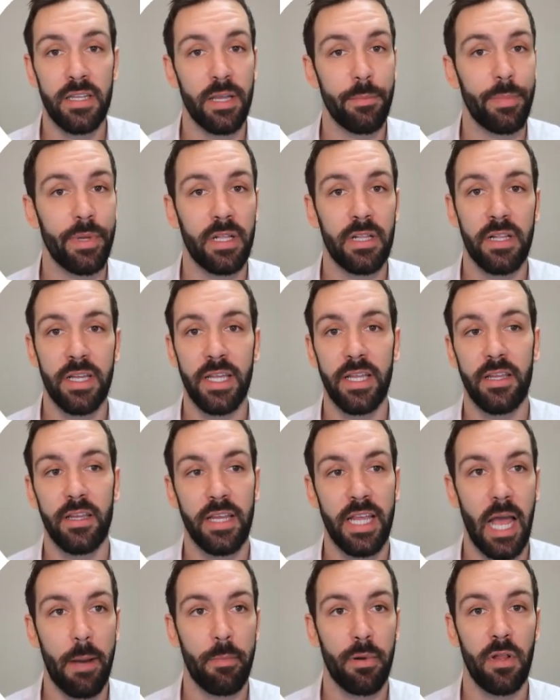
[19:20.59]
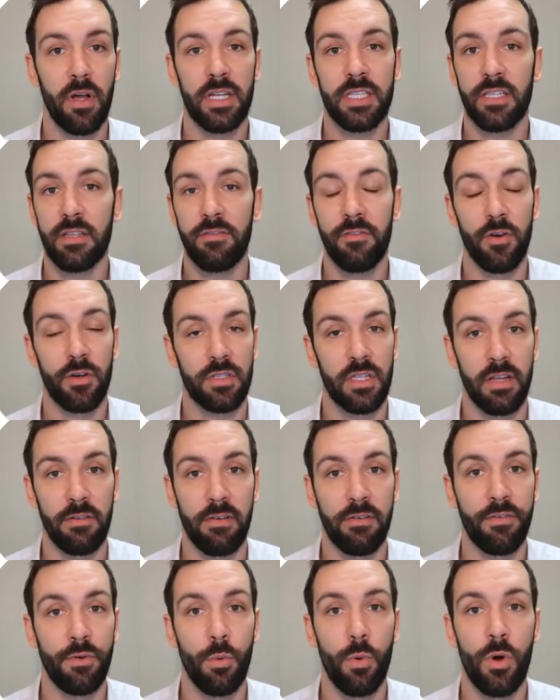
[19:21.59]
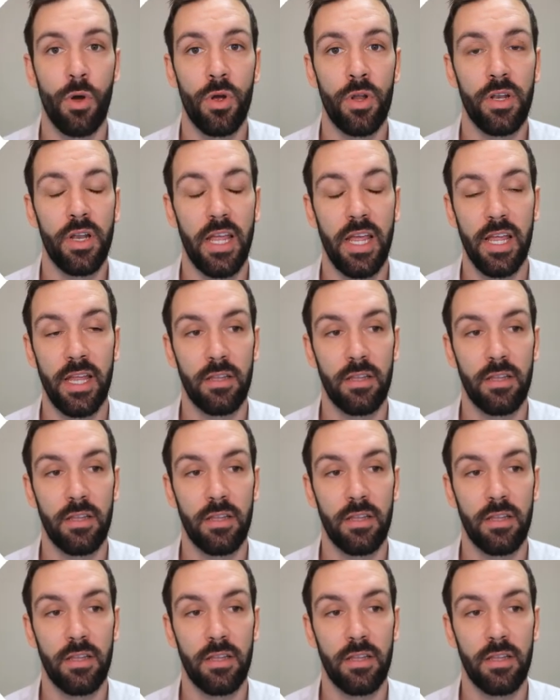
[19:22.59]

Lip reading: typically capitalizing the first letter of every word,